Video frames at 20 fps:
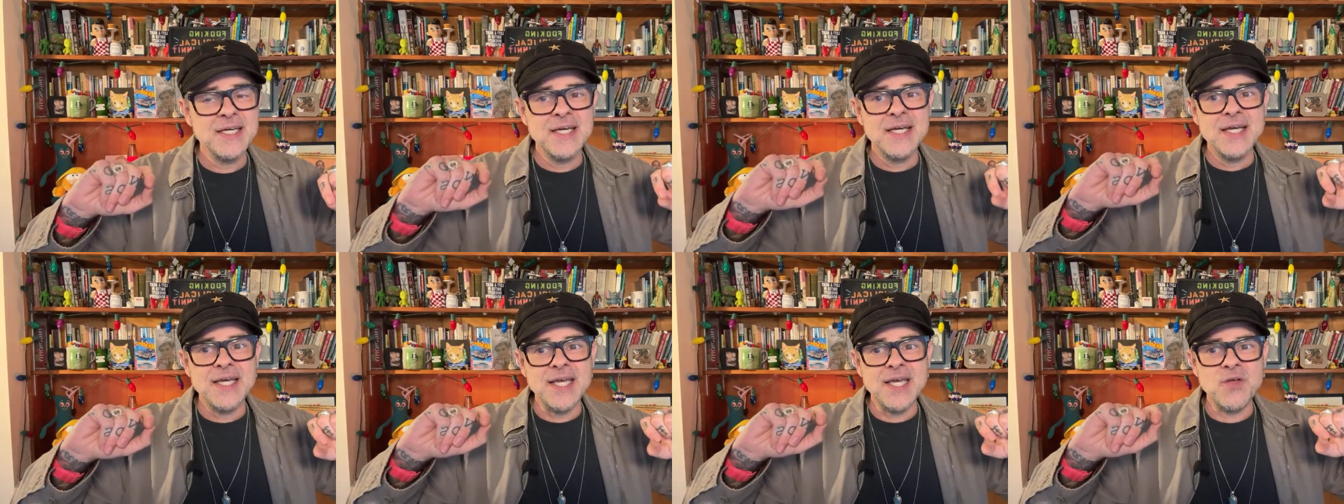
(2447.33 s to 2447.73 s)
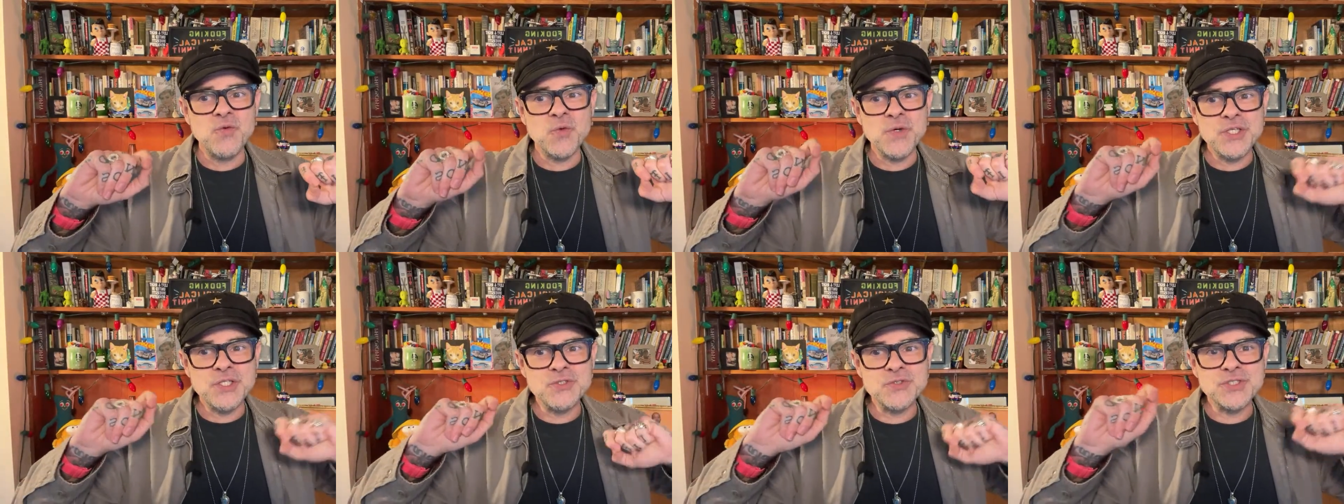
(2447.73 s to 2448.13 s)
And
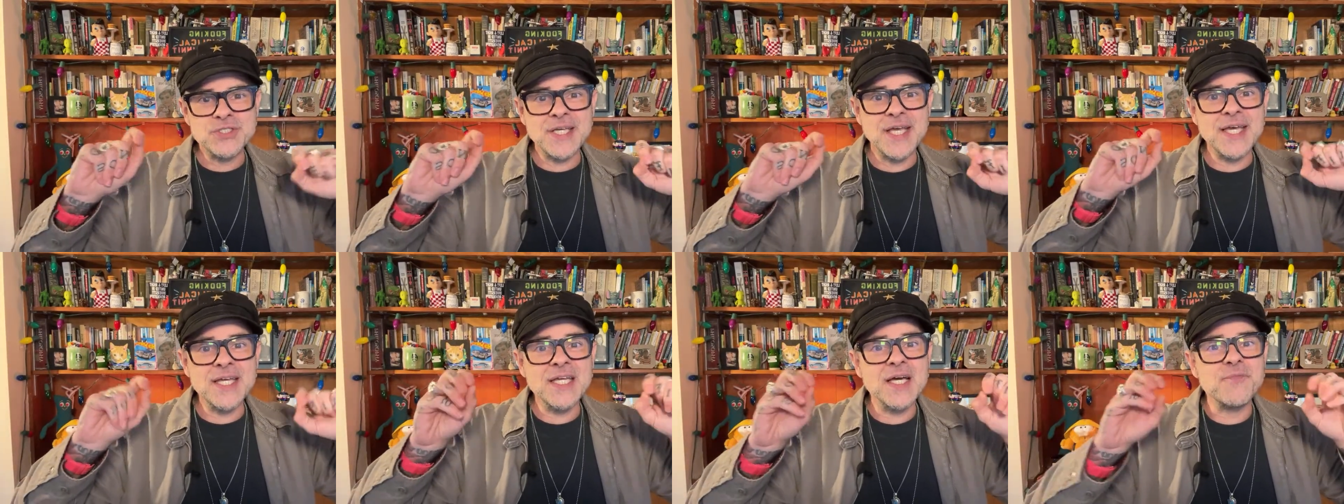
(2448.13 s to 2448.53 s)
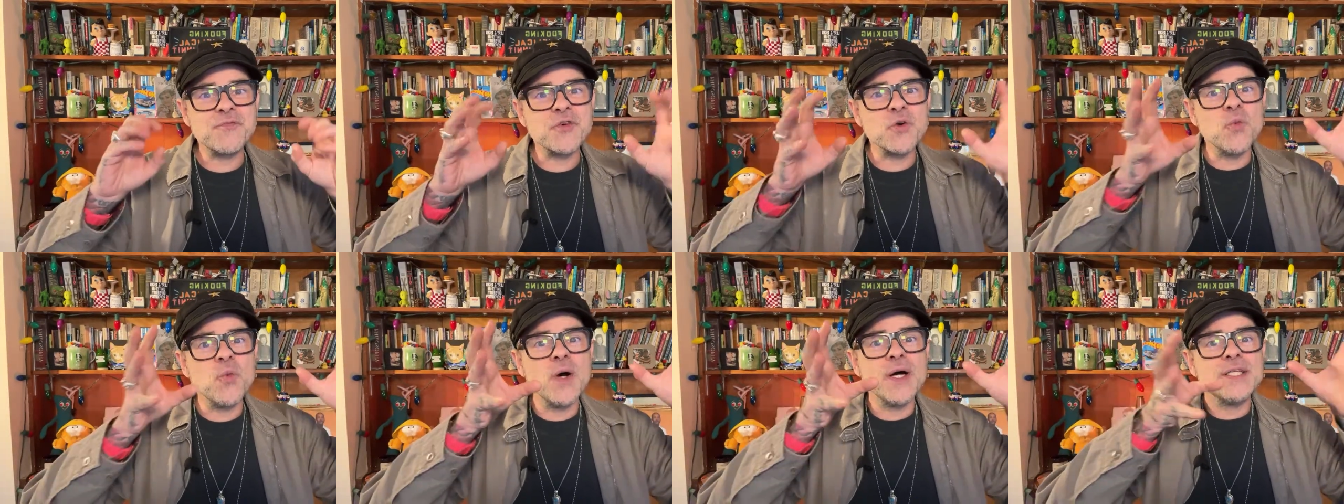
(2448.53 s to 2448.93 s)
when you stand up
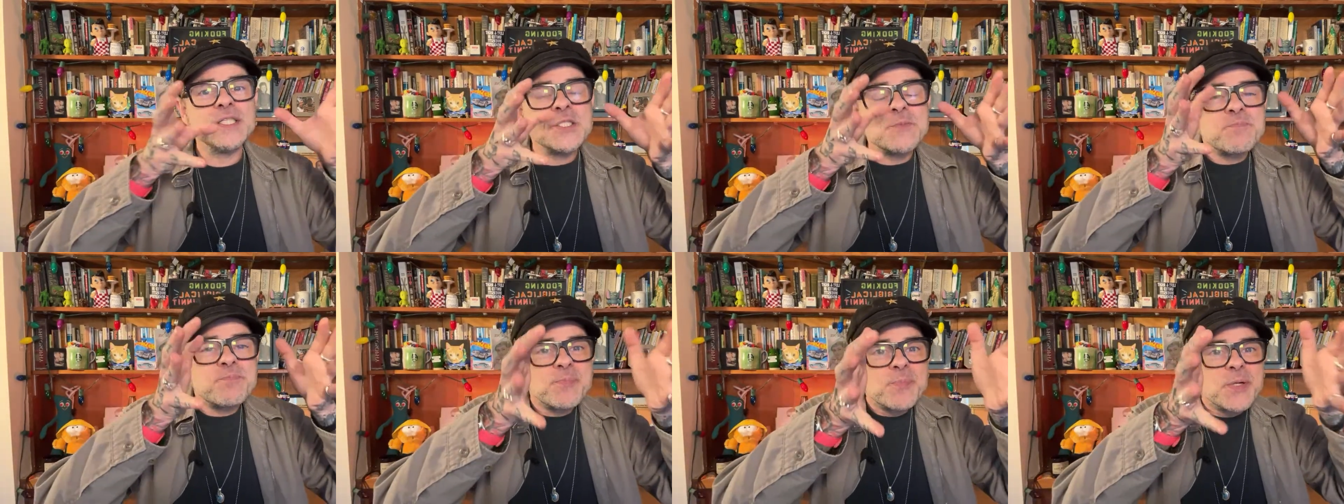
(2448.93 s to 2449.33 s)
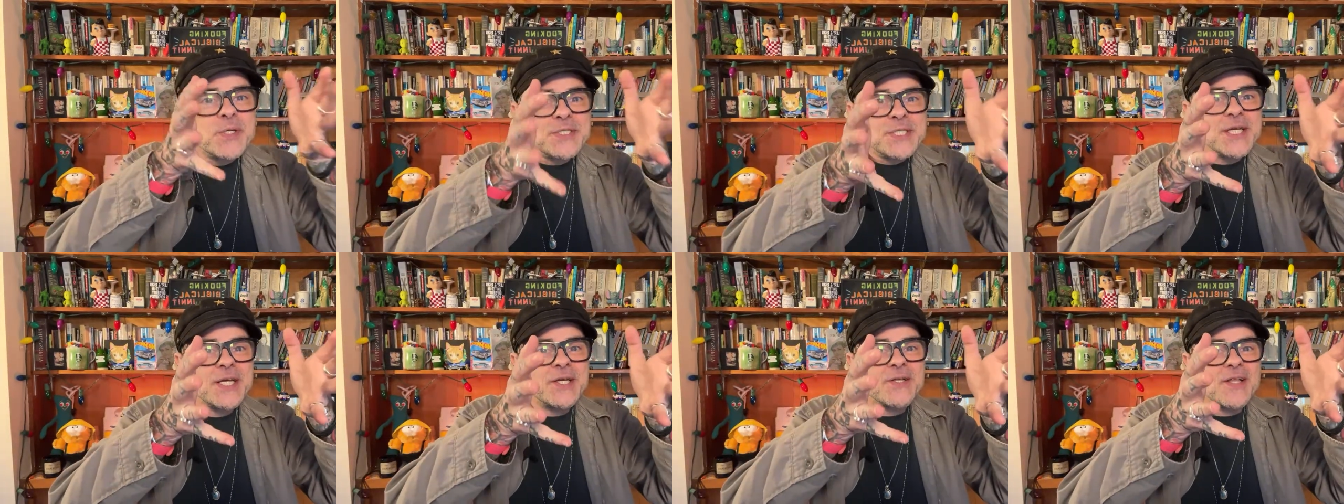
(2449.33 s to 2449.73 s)
for one's
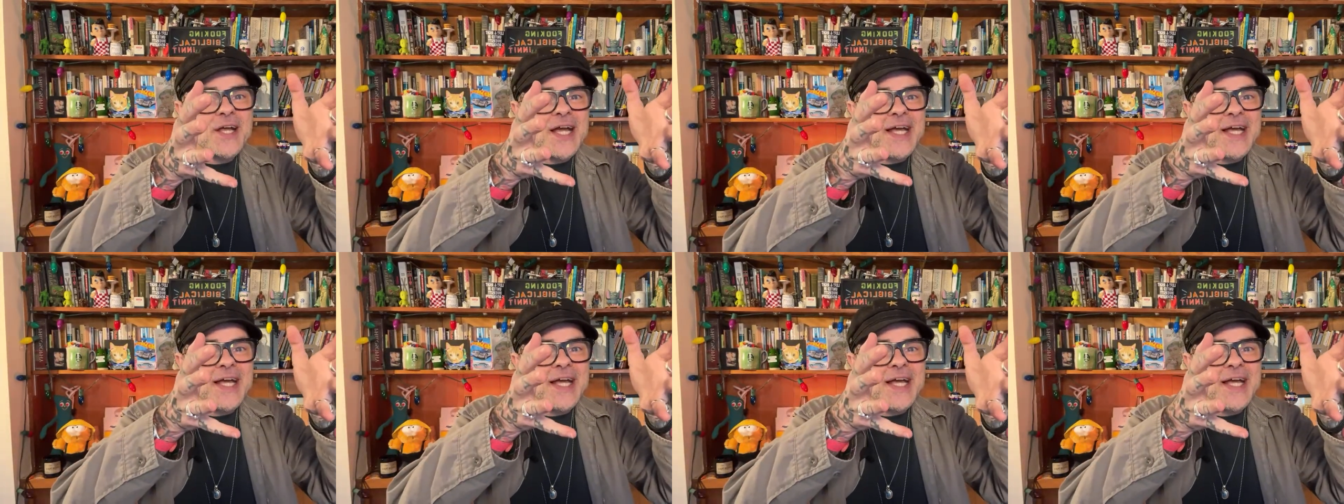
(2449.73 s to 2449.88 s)
particular